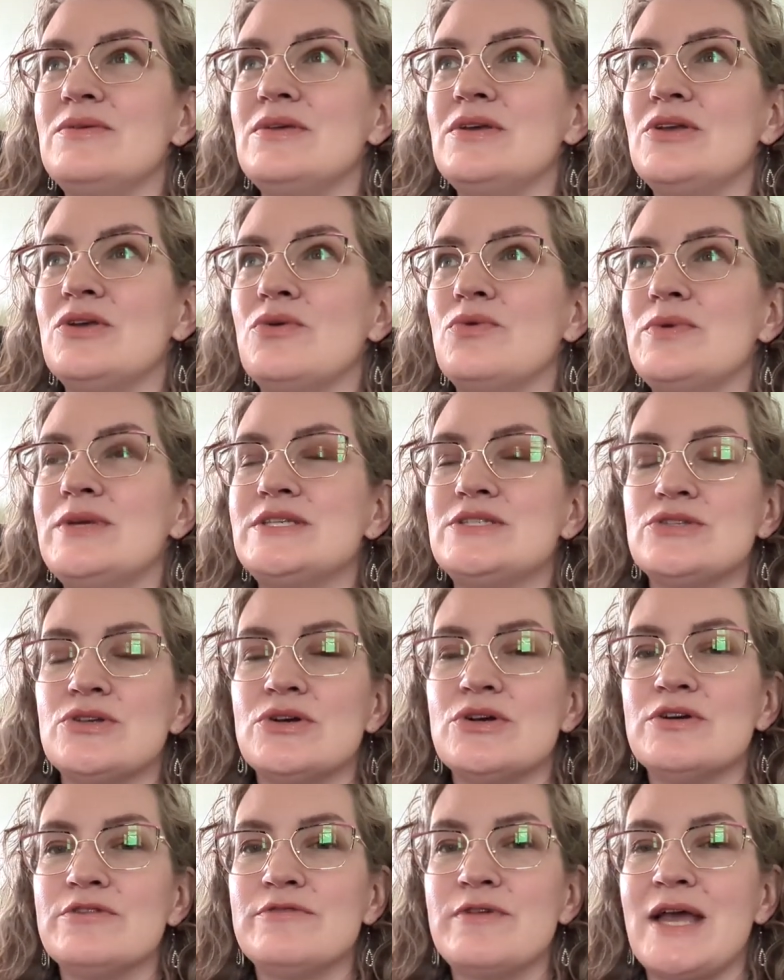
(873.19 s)
you know we
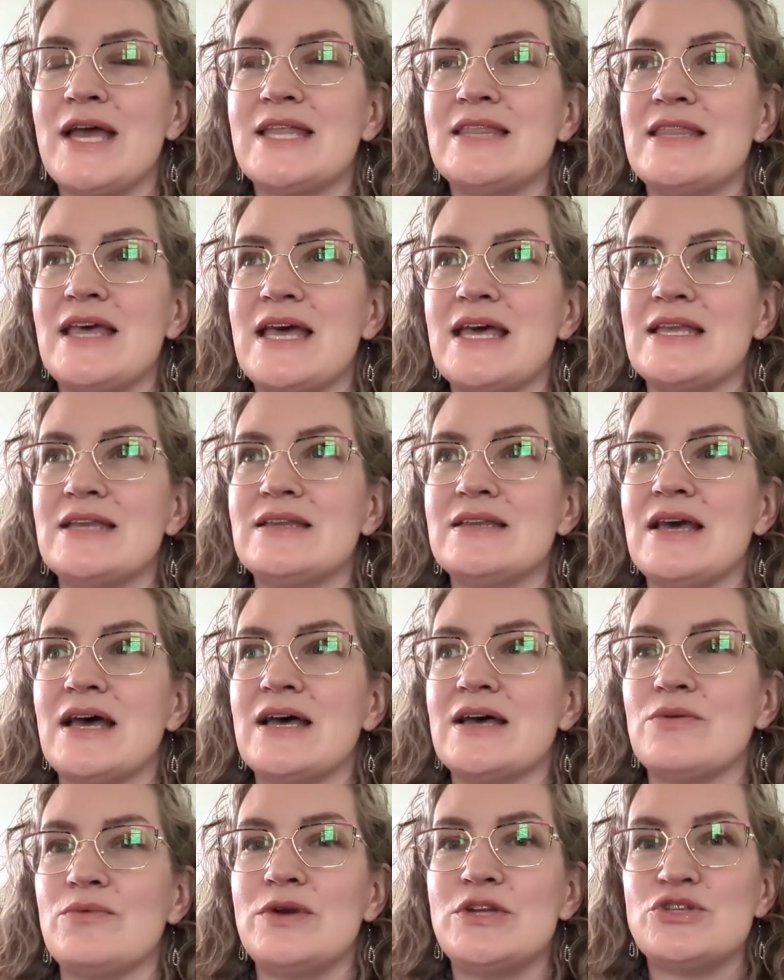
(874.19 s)
serve and then
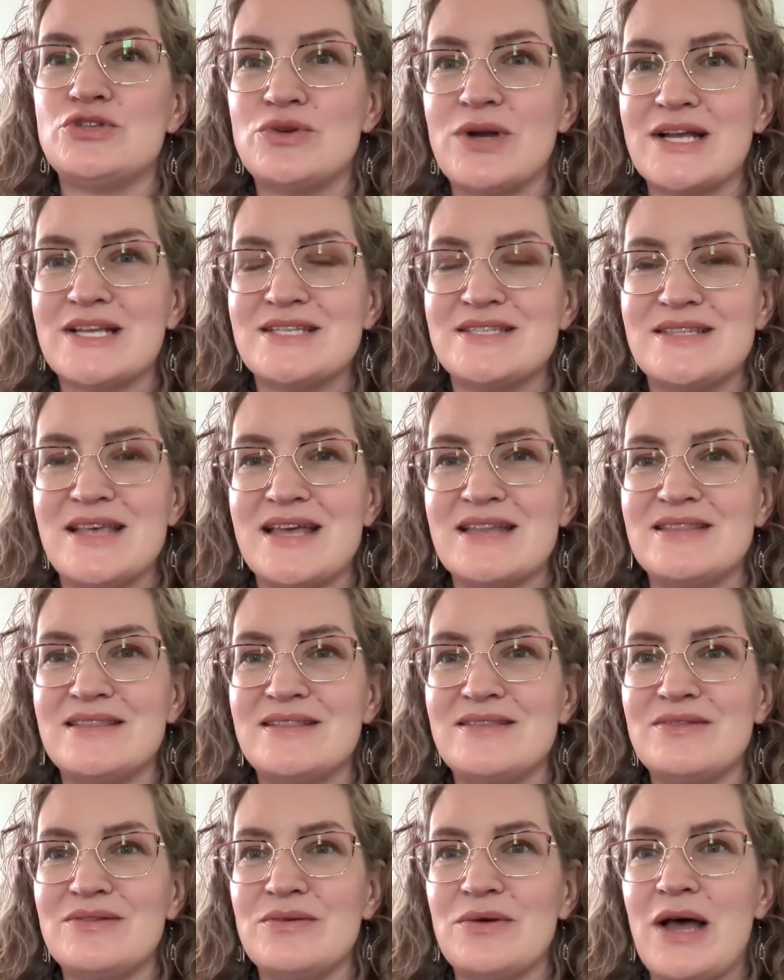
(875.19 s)
uh, we trust that
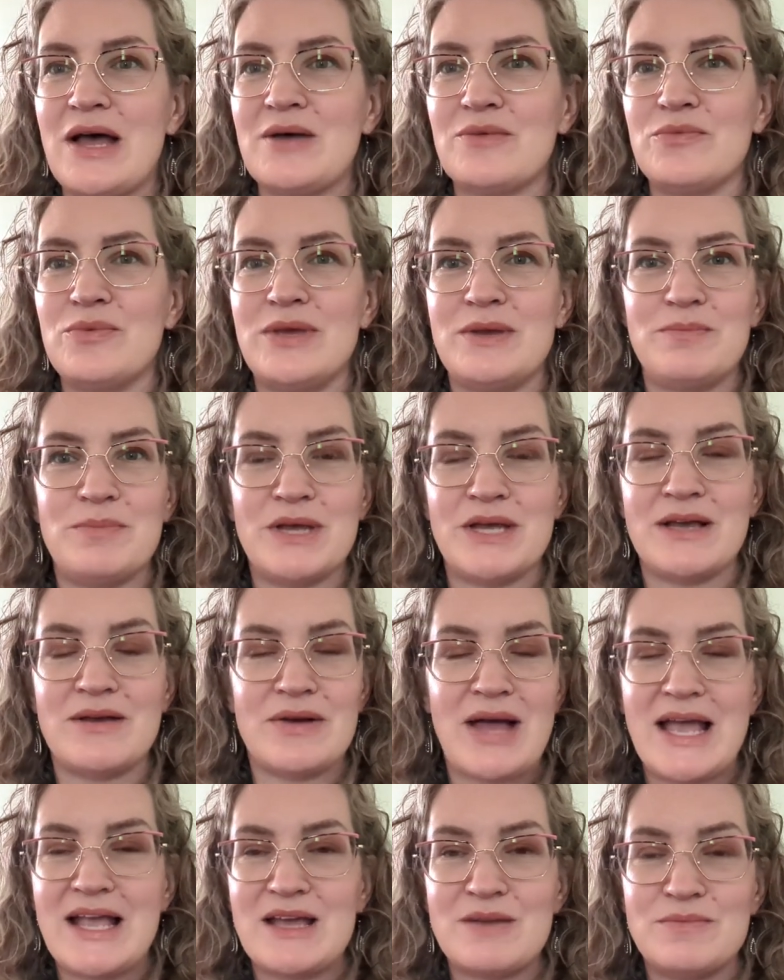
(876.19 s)
uh, we build
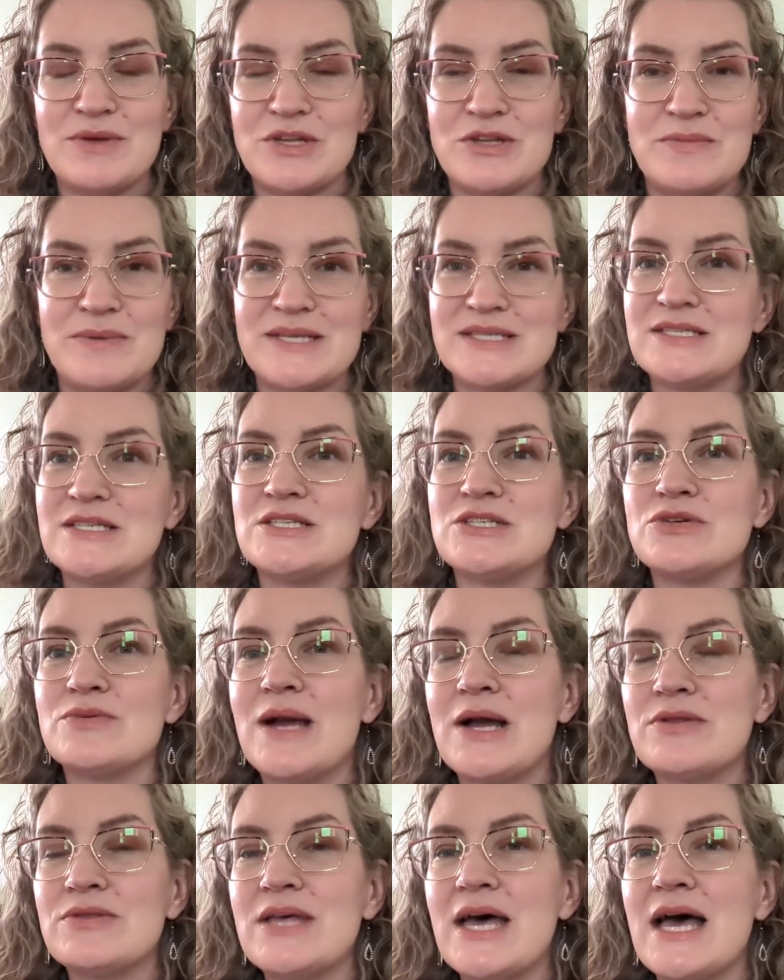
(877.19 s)
i can build a business
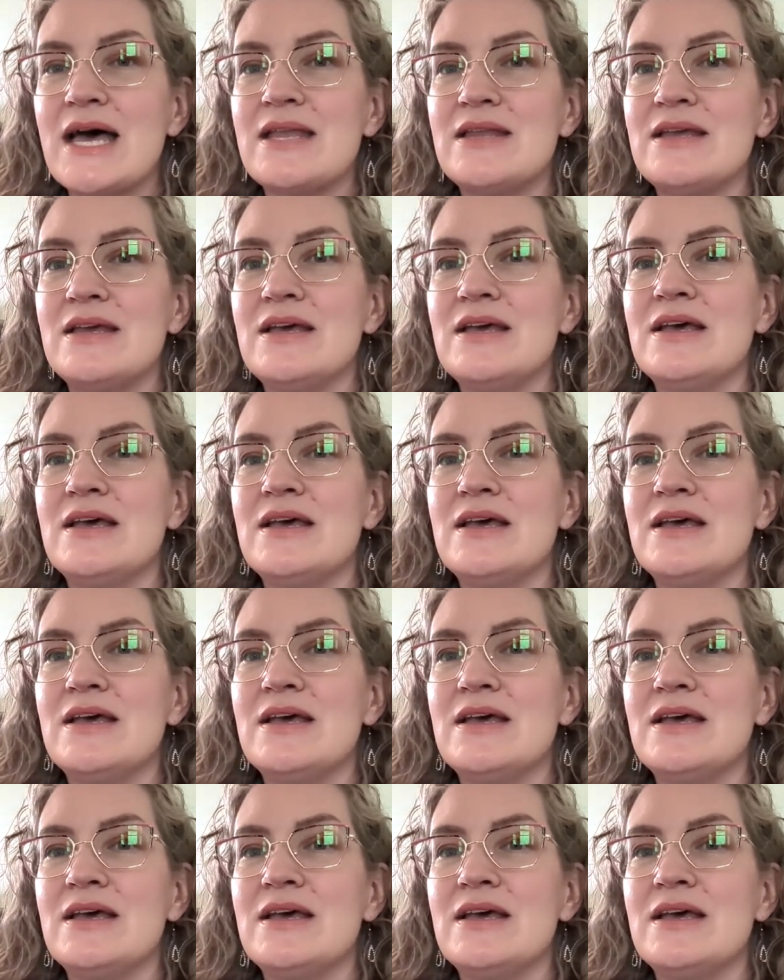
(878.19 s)
around that